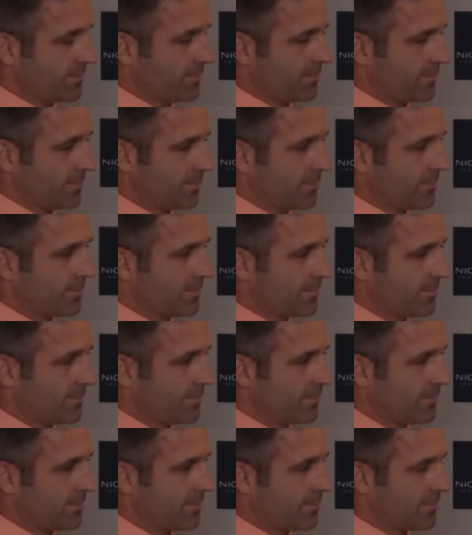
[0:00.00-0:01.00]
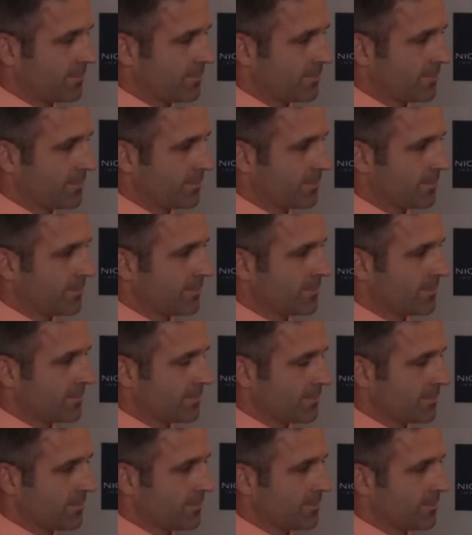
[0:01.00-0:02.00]

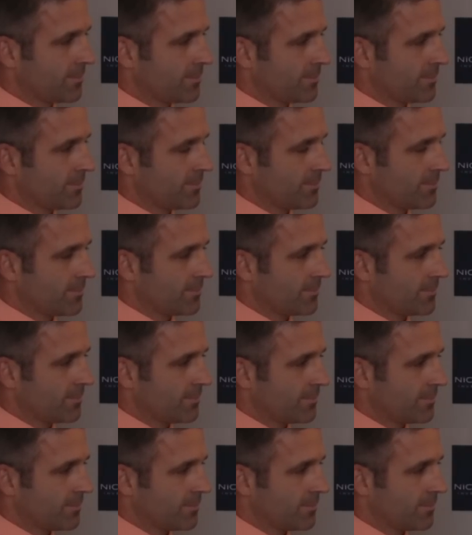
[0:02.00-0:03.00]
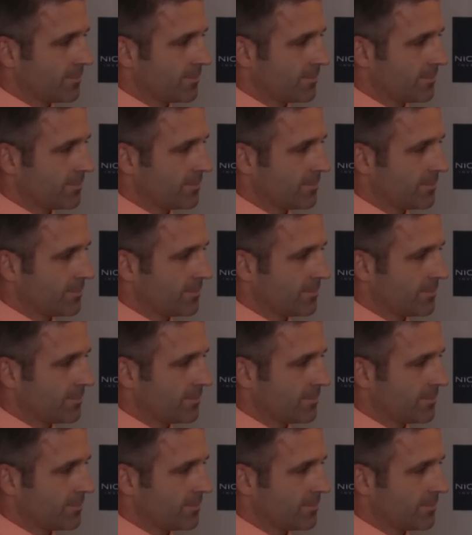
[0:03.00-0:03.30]
[no speech]